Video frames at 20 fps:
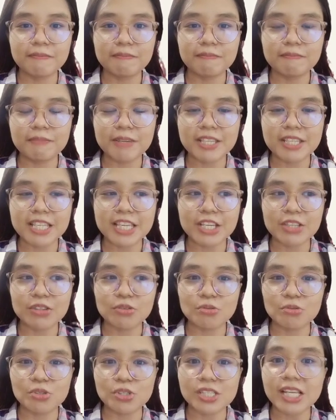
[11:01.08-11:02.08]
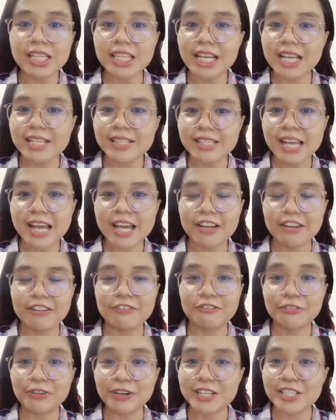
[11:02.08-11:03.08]
meaning to set aside
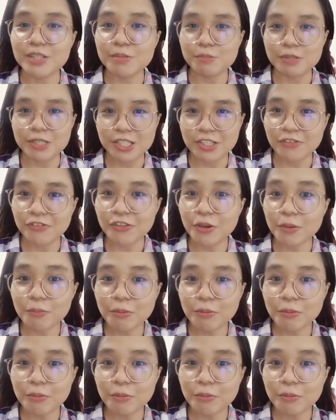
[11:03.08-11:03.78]
for a specific